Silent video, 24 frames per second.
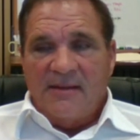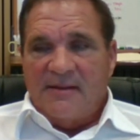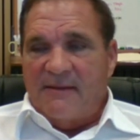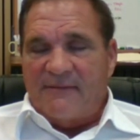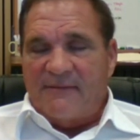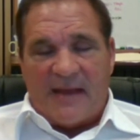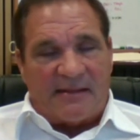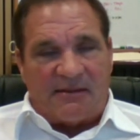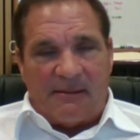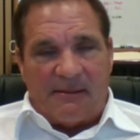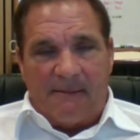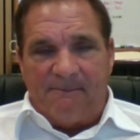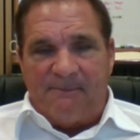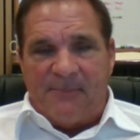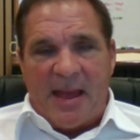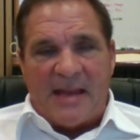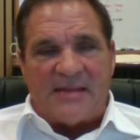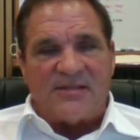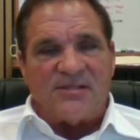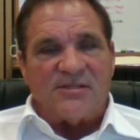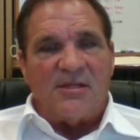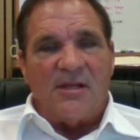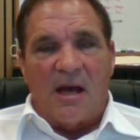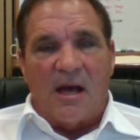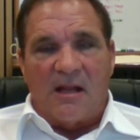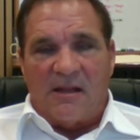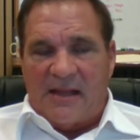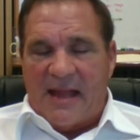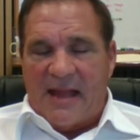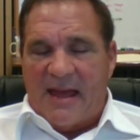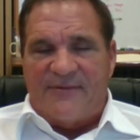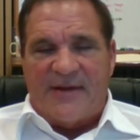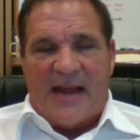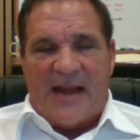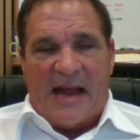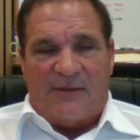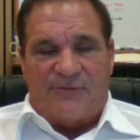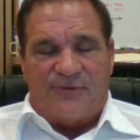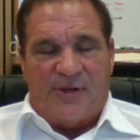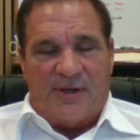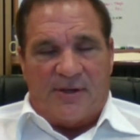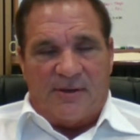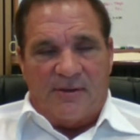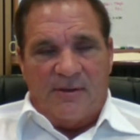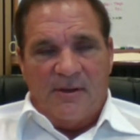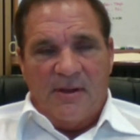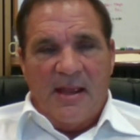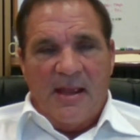They've got the best 11 out there,
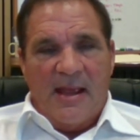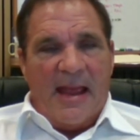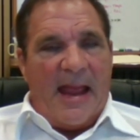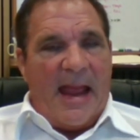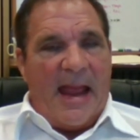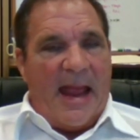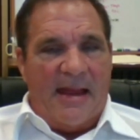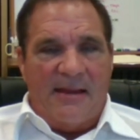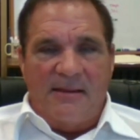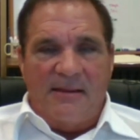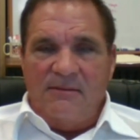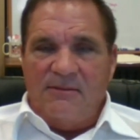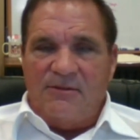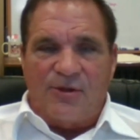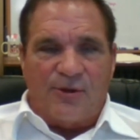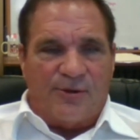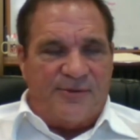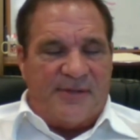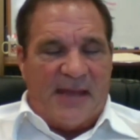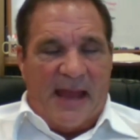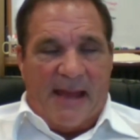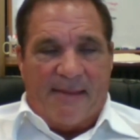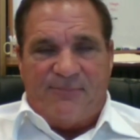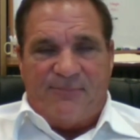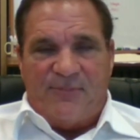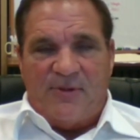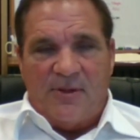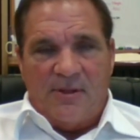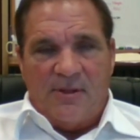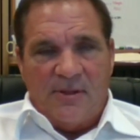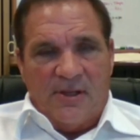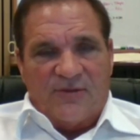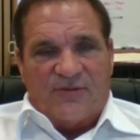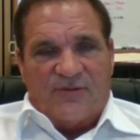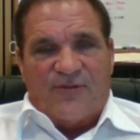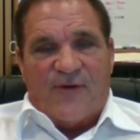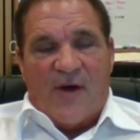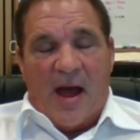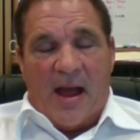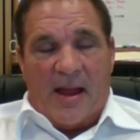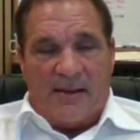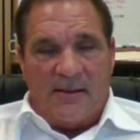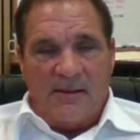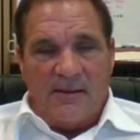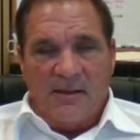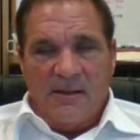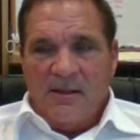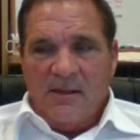and their depth is
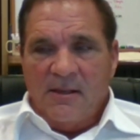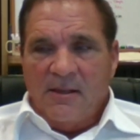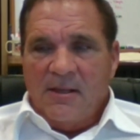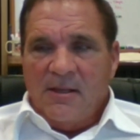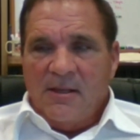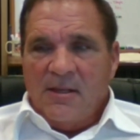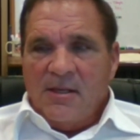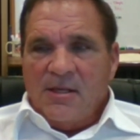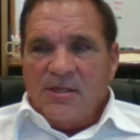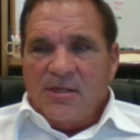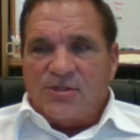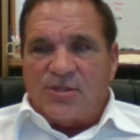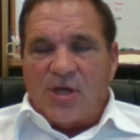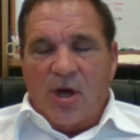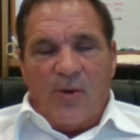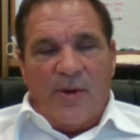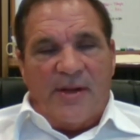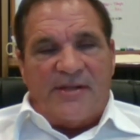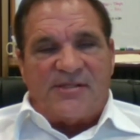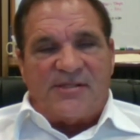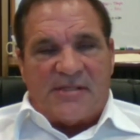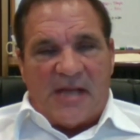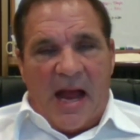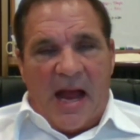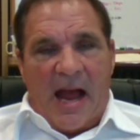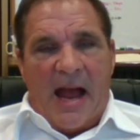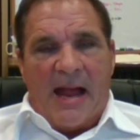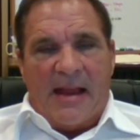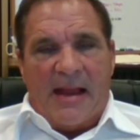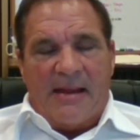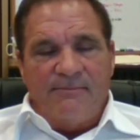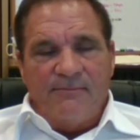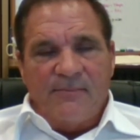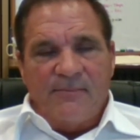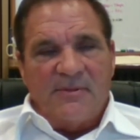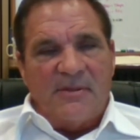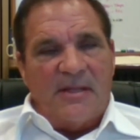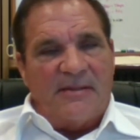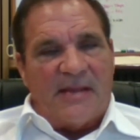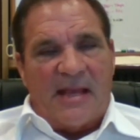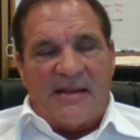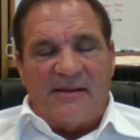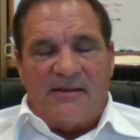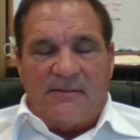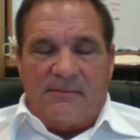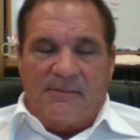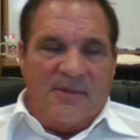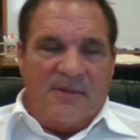fine. So it's time.
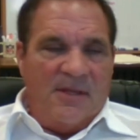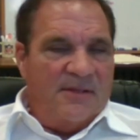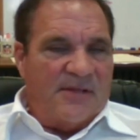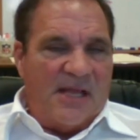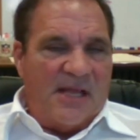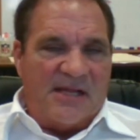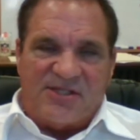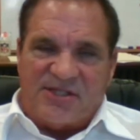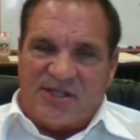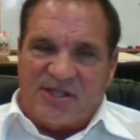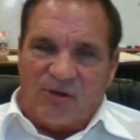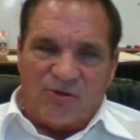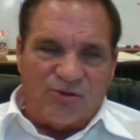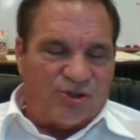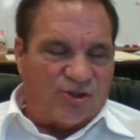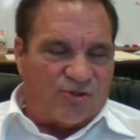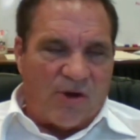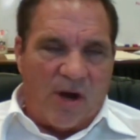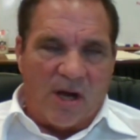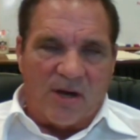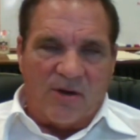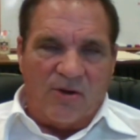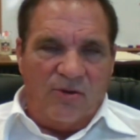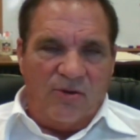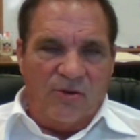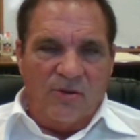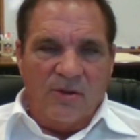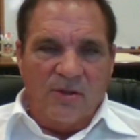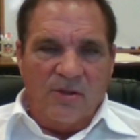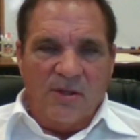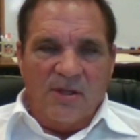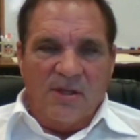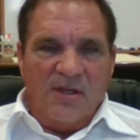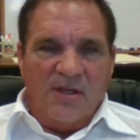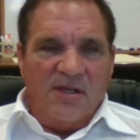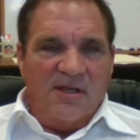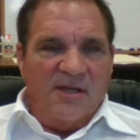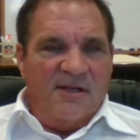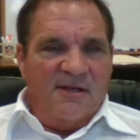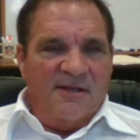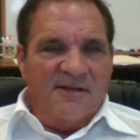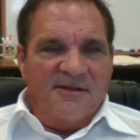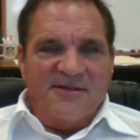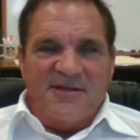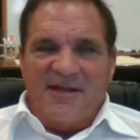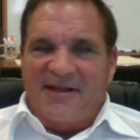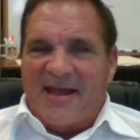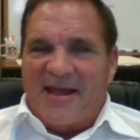They still struggle
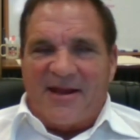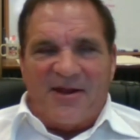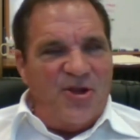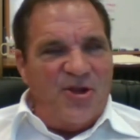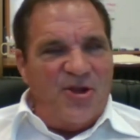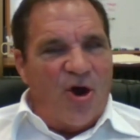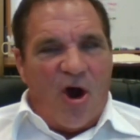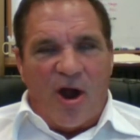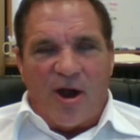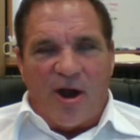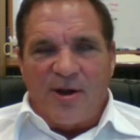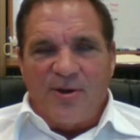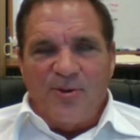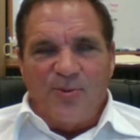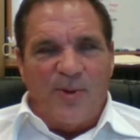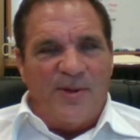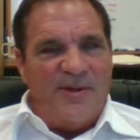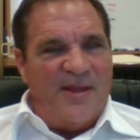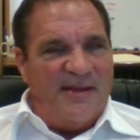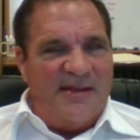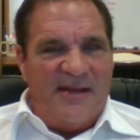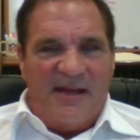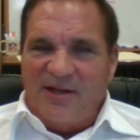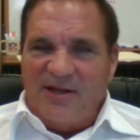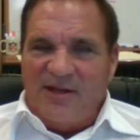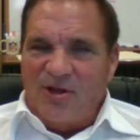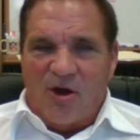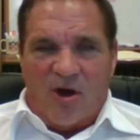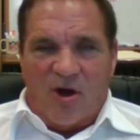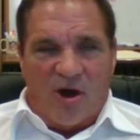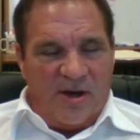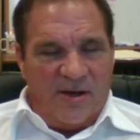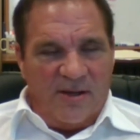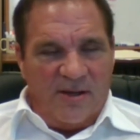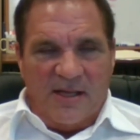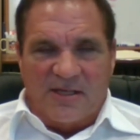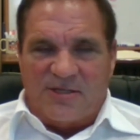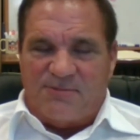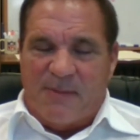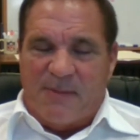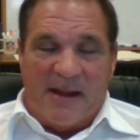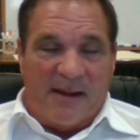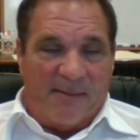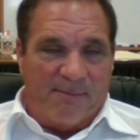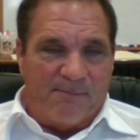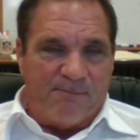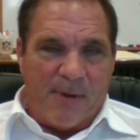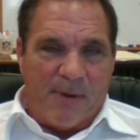to get a yard when they need a yard. It's
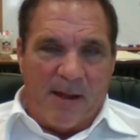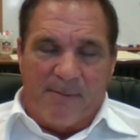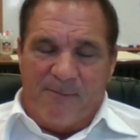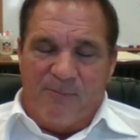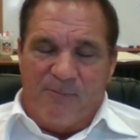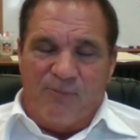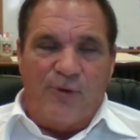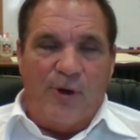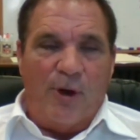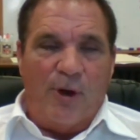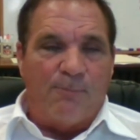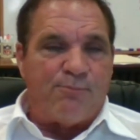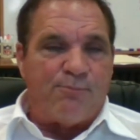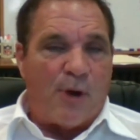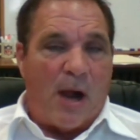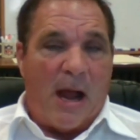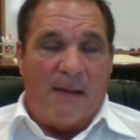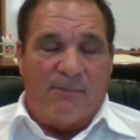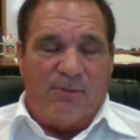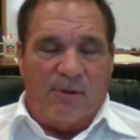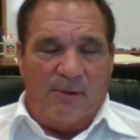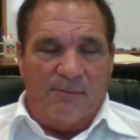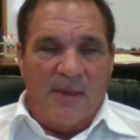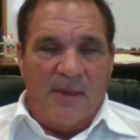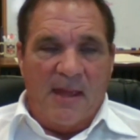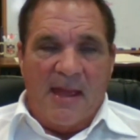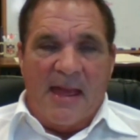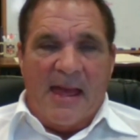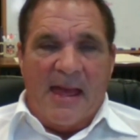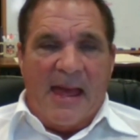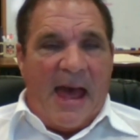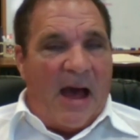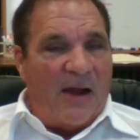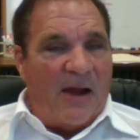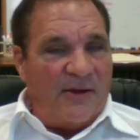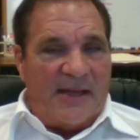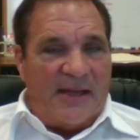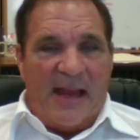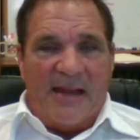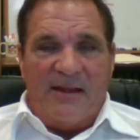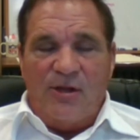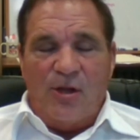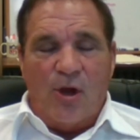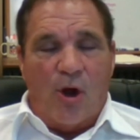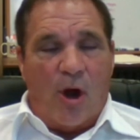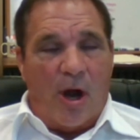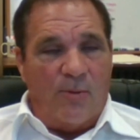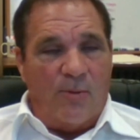been a real problem, how to gain
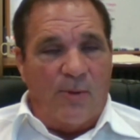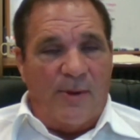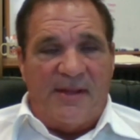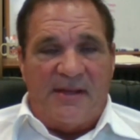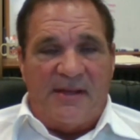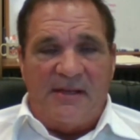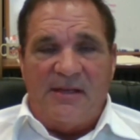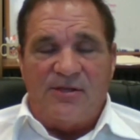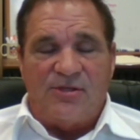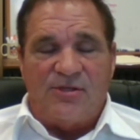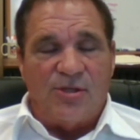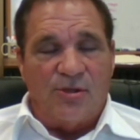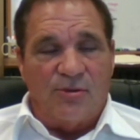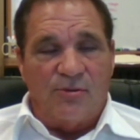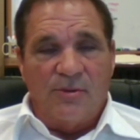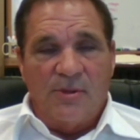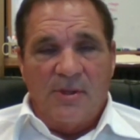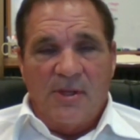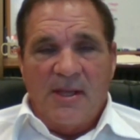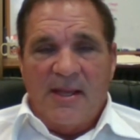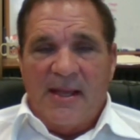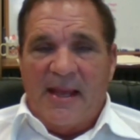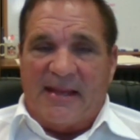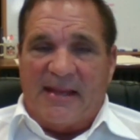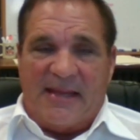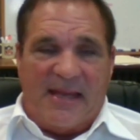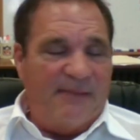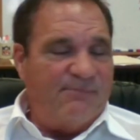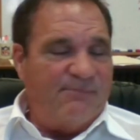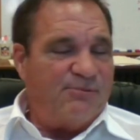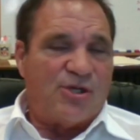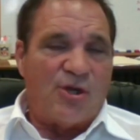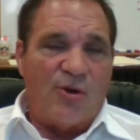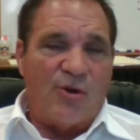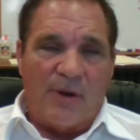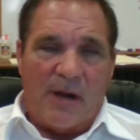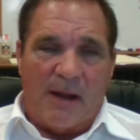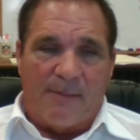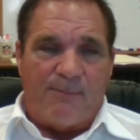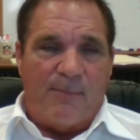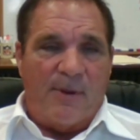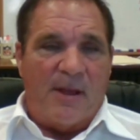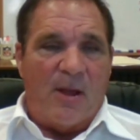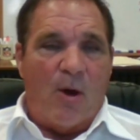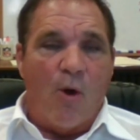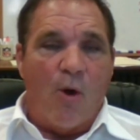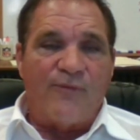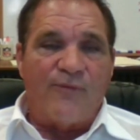a yard when they need to. It keeps showing up
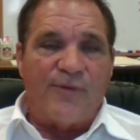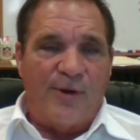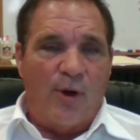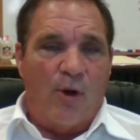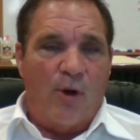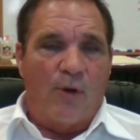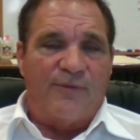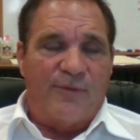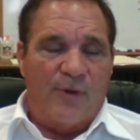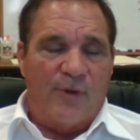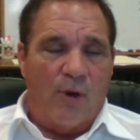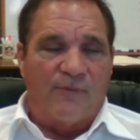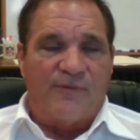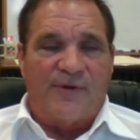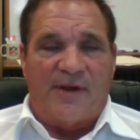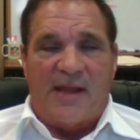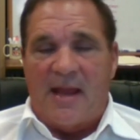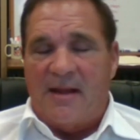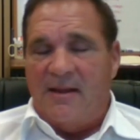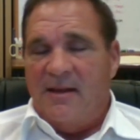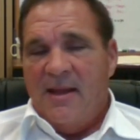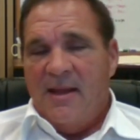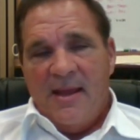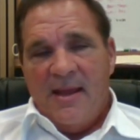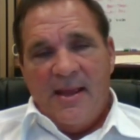over and over and over again.